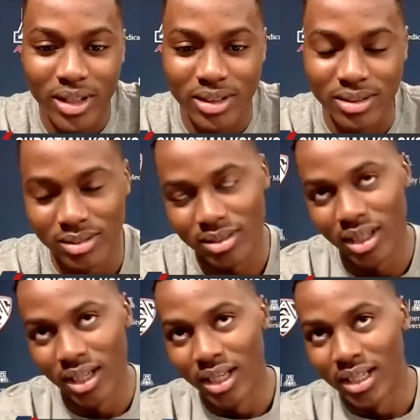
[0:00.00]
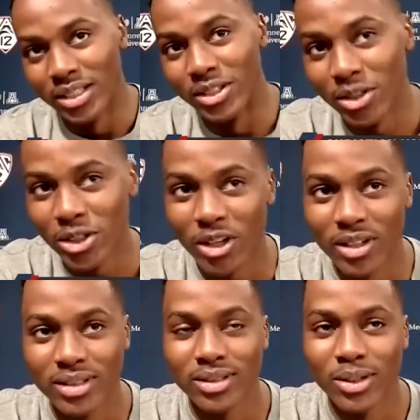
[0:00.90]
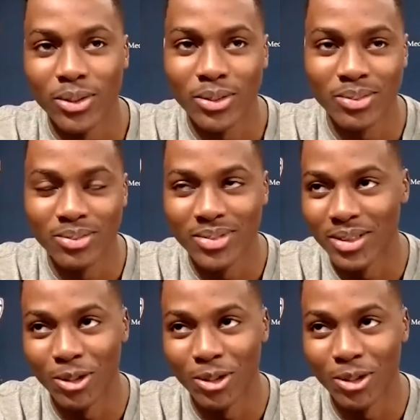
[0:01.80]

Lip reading: And, you know, Jordan, it